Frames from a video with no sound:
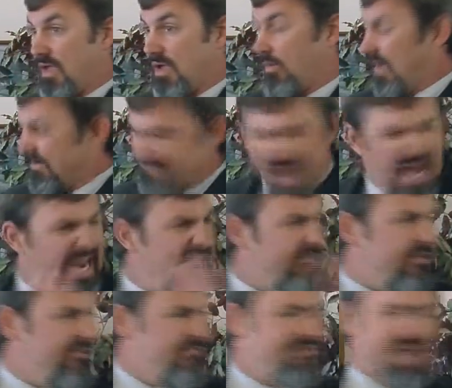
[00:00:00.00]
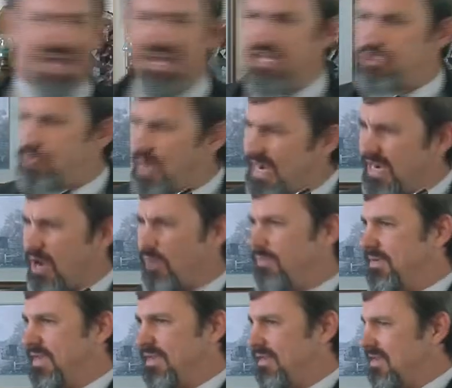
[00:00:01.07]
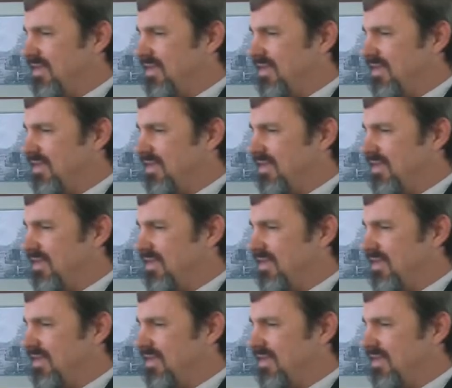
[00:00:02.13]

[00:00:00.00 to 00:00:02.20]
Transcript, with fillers: We've got every advantage. We don't